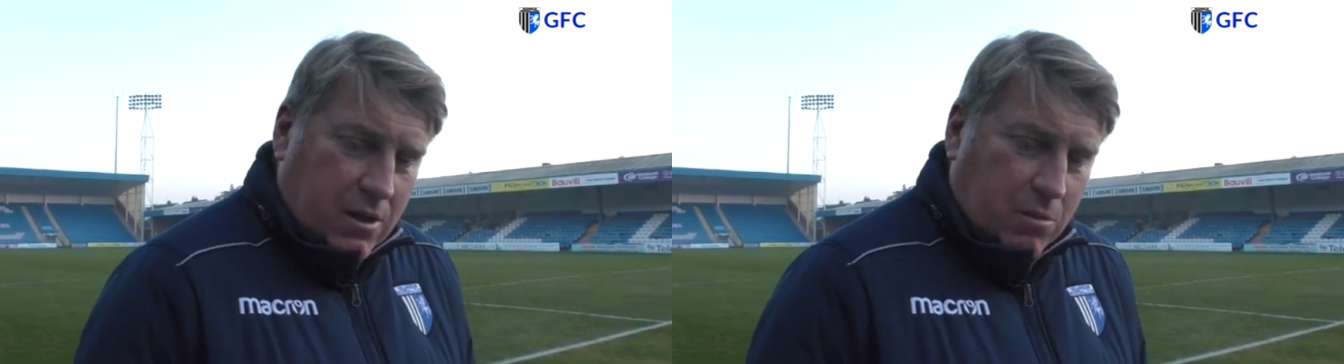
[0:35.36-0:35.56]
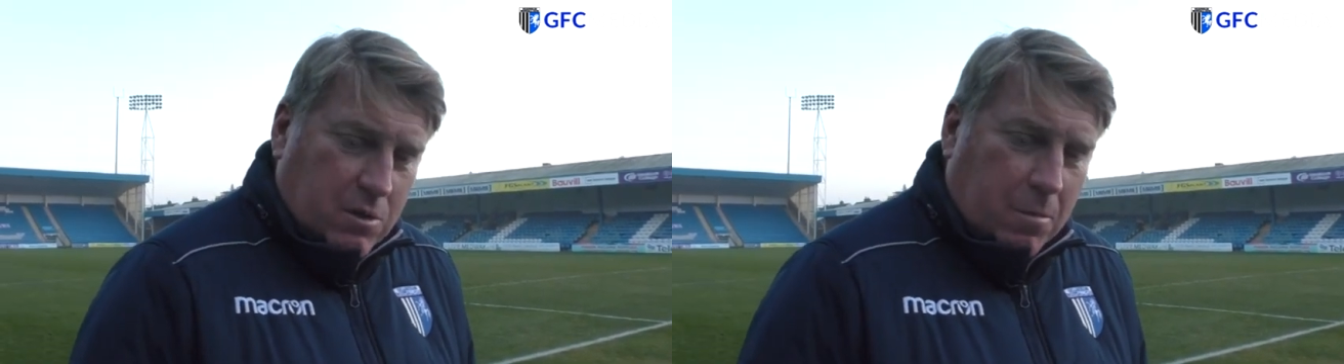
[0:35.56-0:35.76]

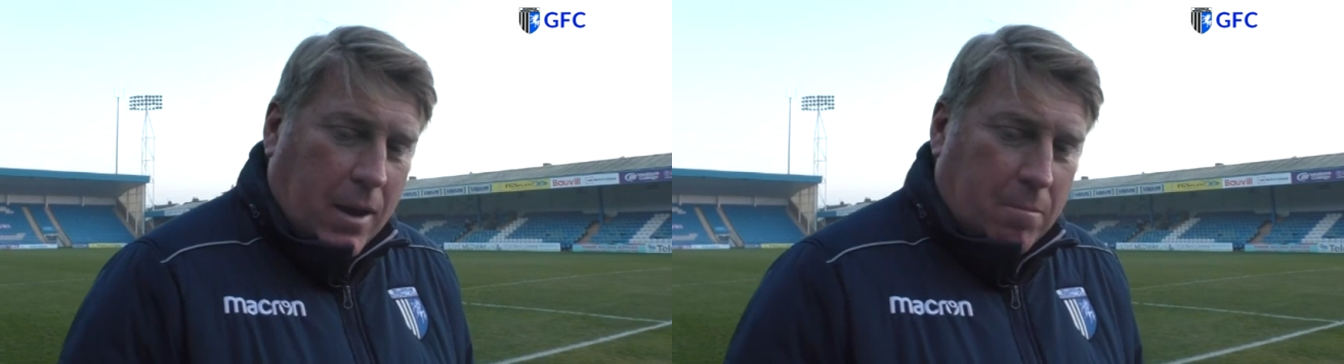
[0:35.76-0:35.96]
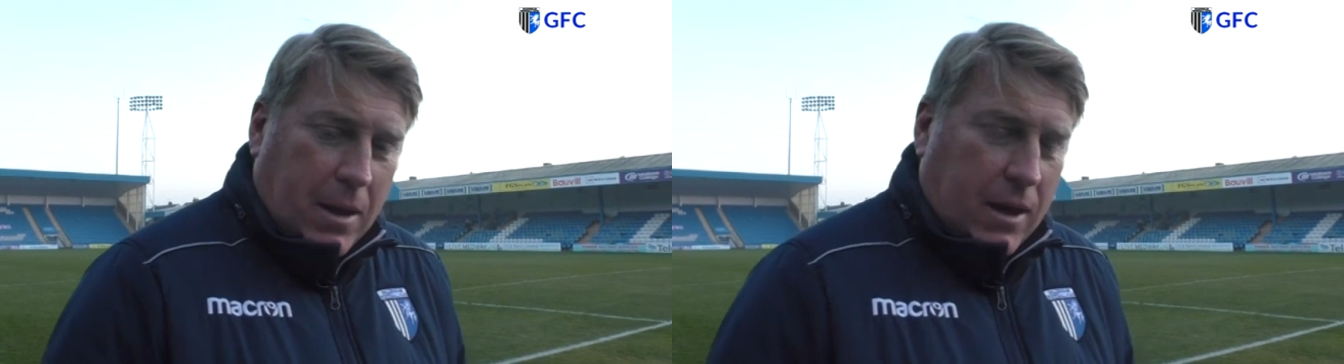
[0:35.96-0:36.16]
there was a
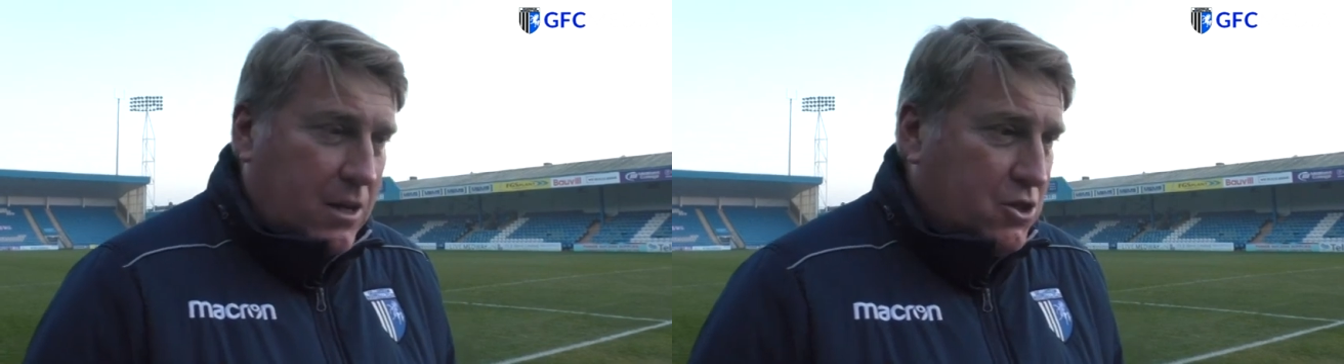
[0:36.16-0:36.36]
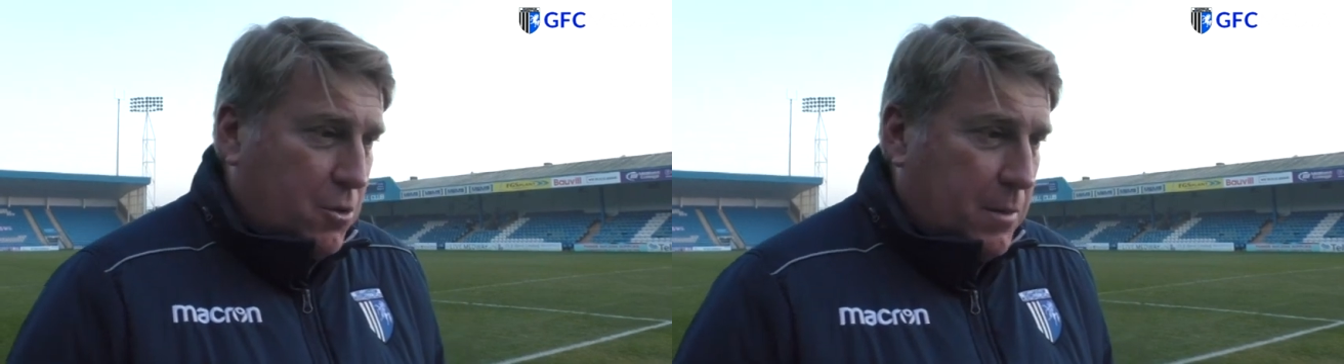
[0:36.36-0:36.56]
black
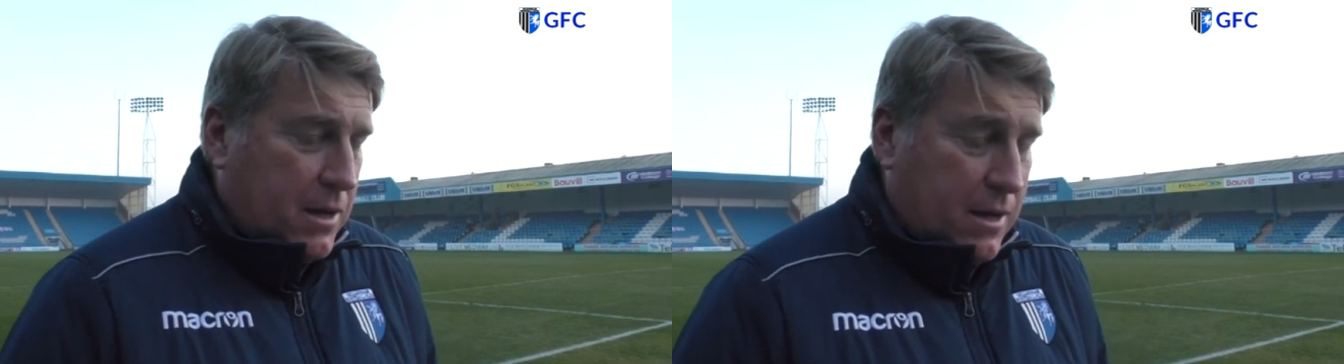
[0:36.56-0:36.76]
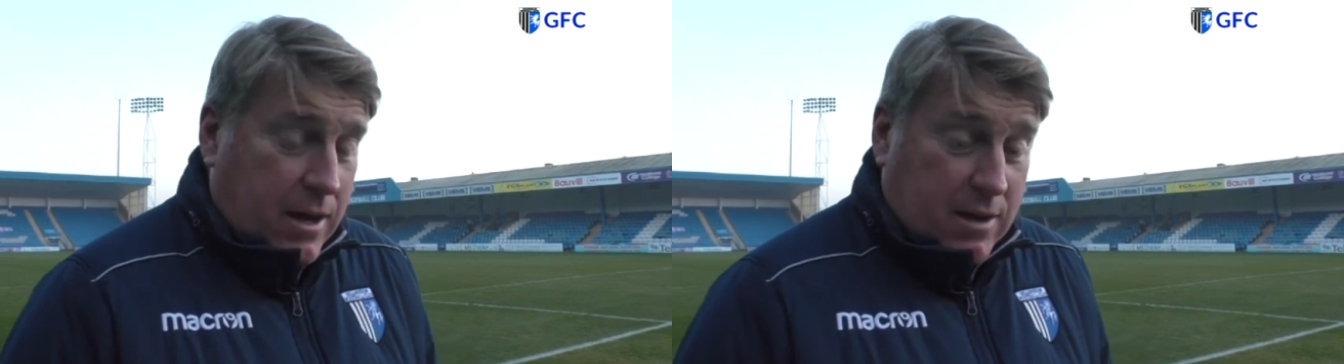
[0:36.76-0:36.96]
backlash
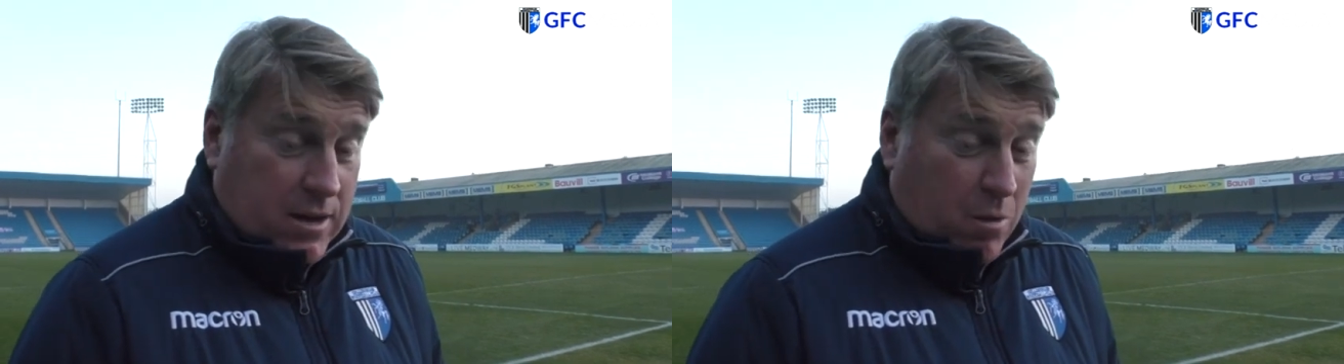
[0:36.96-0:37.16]
coming, and,